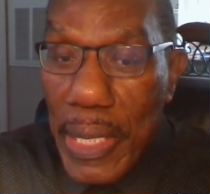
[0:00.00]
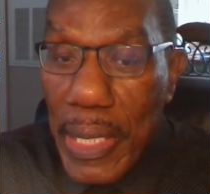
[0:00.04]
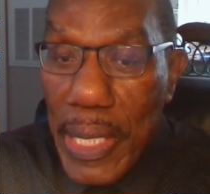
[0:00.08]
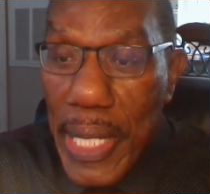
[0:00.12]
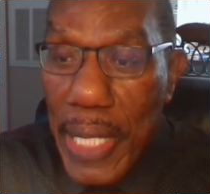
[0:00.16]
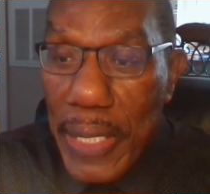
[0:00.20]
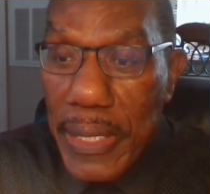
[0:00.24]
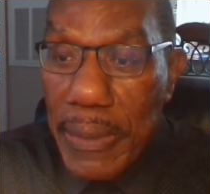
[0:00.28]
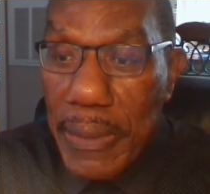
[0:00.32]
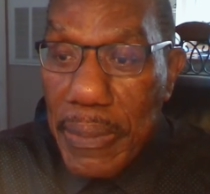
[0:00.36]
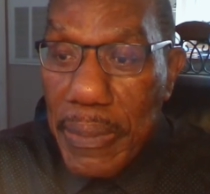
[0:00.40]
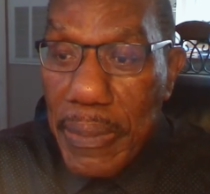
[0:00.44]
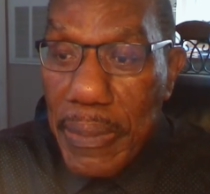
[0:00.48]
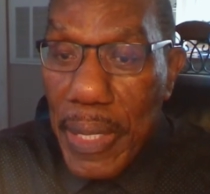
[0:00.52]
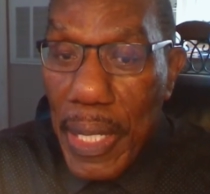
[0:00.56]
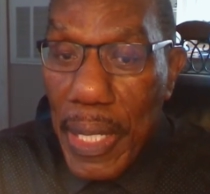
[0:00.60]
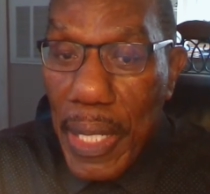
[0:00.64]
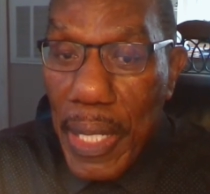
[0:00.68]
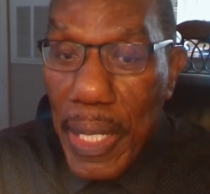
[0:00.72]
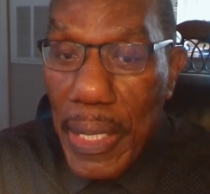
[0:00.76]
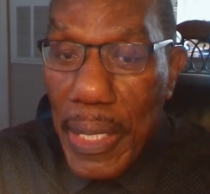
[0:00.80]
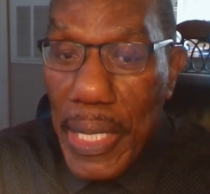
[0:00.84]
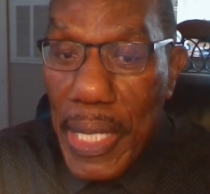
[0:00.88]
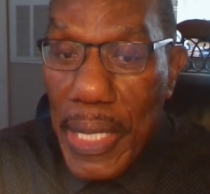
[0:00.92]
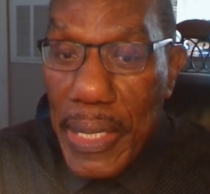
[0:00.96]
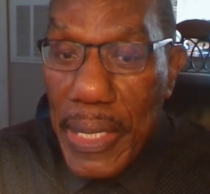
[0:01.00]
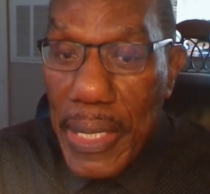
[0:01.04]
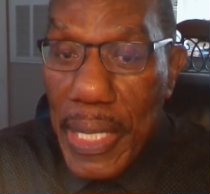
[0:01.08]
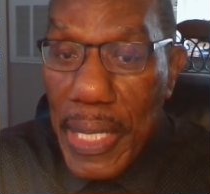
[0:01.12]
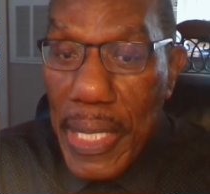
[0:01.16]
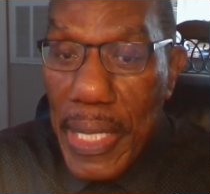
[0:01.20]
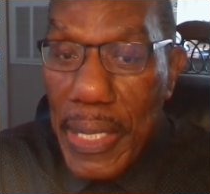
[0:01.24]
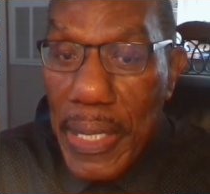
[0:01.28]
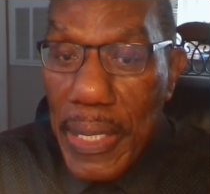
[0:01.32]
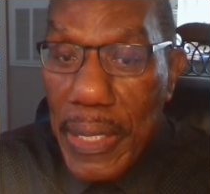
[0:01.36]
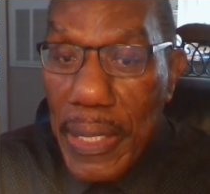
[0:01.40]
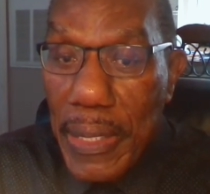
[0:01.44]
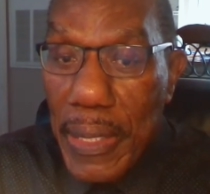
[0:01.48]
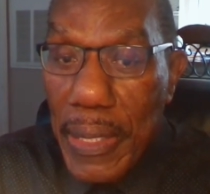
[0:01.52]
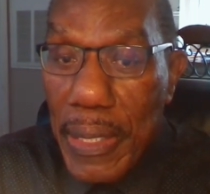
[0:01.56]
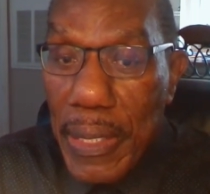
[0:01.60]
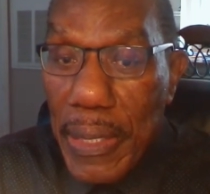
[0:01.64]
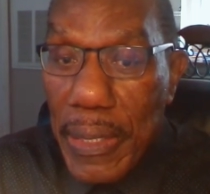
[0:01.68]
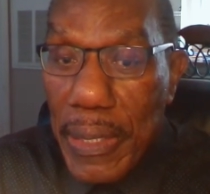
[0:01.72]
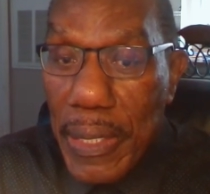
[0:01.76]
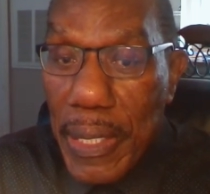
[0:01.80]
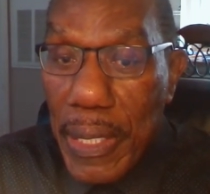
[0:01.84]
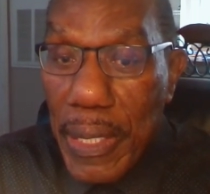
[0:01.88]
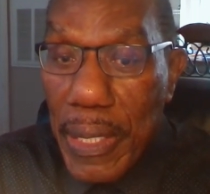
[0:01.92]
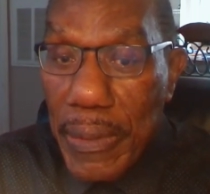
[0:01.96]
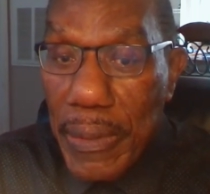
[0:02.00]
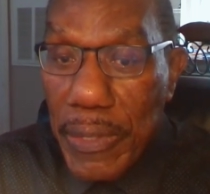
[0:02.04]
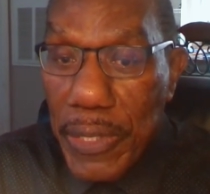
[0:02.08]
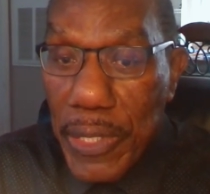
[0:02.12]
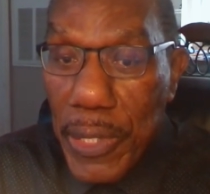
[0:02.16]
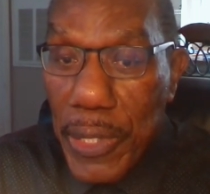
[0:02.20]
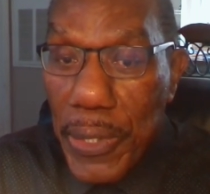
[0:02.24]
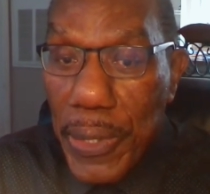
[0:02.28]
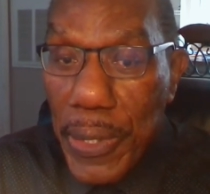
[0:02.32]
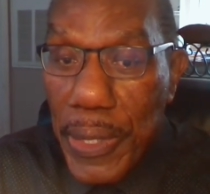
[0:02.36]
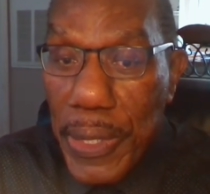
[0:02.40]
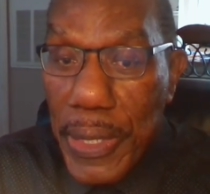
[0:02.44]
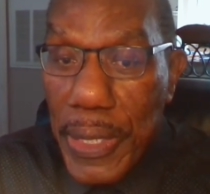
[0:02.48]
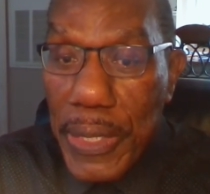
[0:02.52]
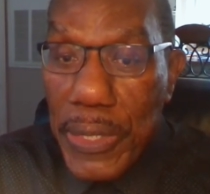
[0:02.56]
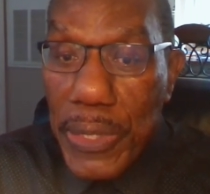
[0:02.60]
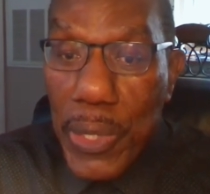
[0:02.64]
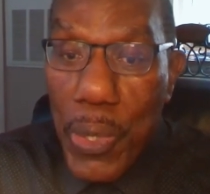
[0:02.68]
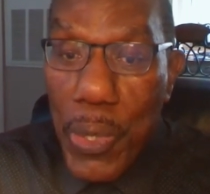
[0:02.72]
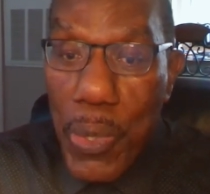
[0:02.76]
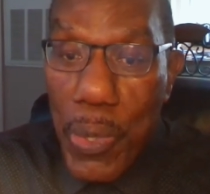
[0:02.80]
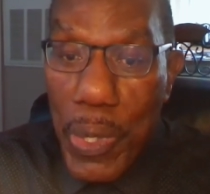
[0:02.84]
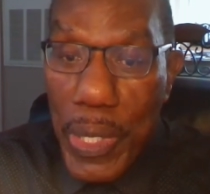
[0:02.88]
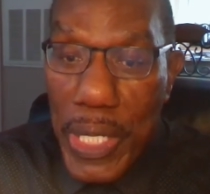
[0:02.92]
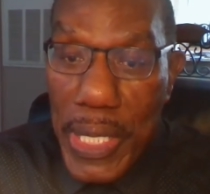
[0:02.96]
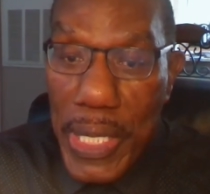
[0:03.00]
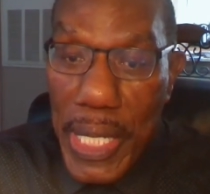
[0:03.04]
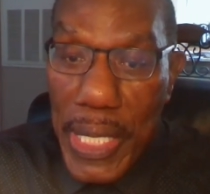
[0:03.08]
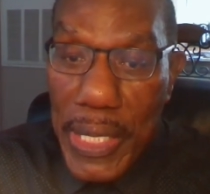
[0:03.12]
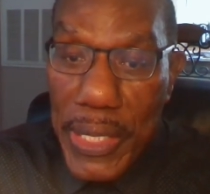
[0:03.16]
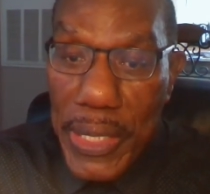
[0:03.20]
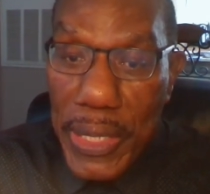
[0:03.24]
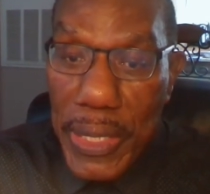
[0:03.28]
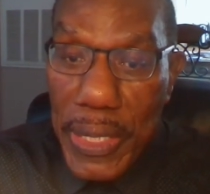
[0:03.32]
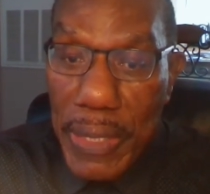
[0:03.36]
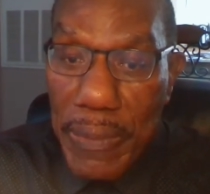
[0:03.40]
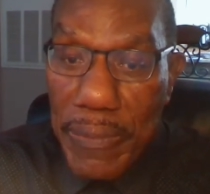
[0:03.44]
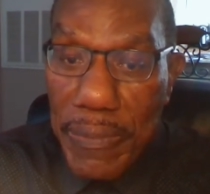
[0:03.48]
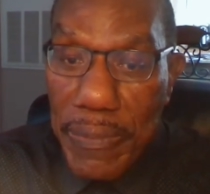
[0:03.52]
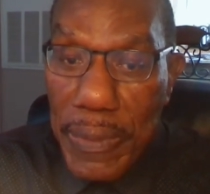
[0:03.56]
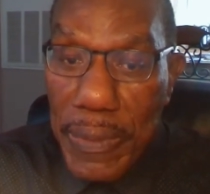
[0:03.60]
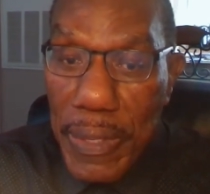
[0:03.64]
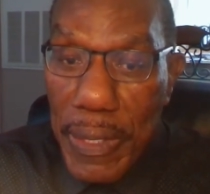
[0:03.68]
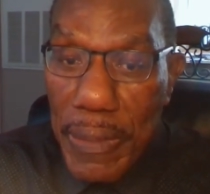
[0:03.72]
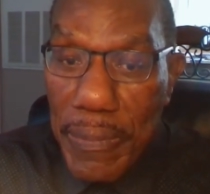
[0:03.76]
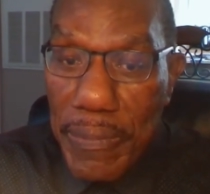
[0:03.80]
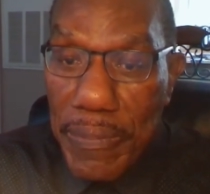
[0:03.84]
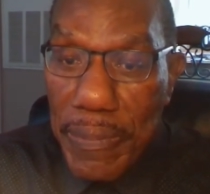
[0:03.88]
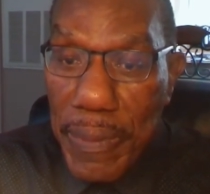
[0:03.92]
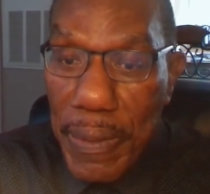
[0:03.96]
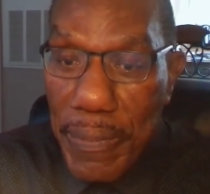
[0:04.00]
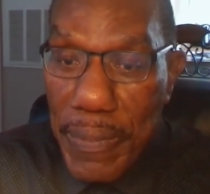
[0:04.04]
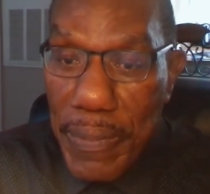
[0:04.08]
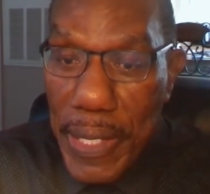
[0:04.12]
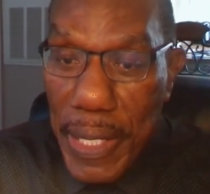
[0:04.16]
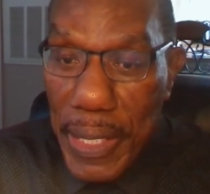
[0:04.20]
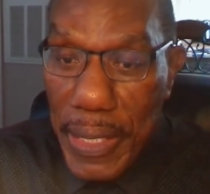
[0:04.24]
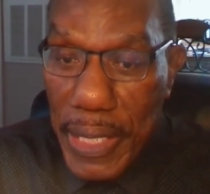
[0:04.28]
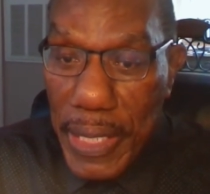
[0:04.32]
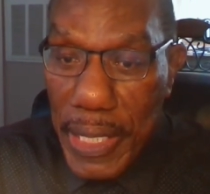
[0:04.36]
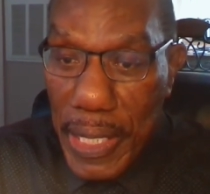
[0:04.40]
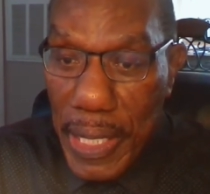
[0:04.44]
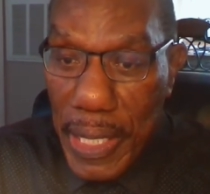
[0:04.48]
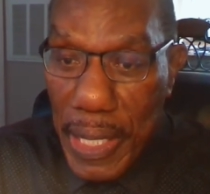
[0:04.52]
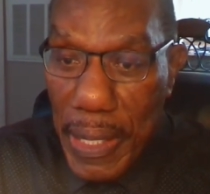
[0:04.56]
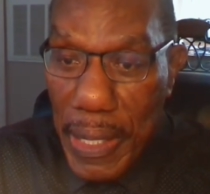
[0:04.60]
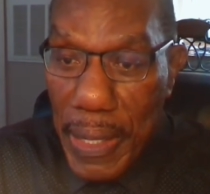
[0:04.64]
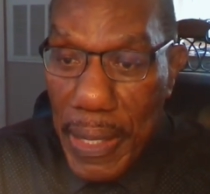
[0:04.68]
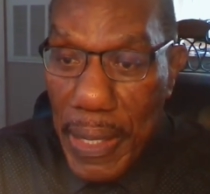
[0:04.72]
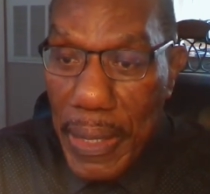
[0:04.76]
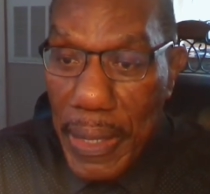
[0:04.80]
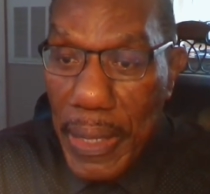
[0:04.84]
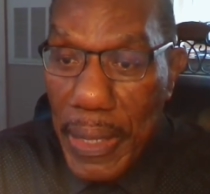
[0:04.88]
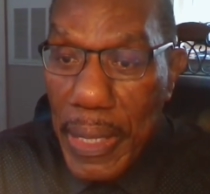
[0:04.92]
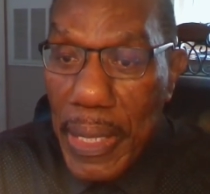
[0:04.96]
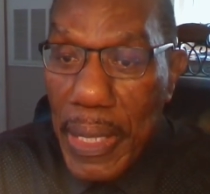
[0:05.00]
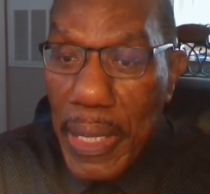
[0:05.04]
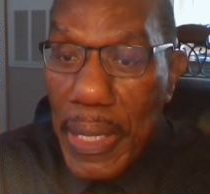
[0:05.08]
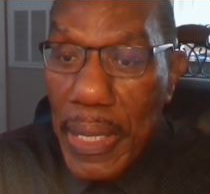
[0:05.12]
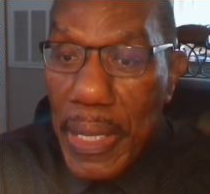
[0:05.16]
And then the third is coordination of their care.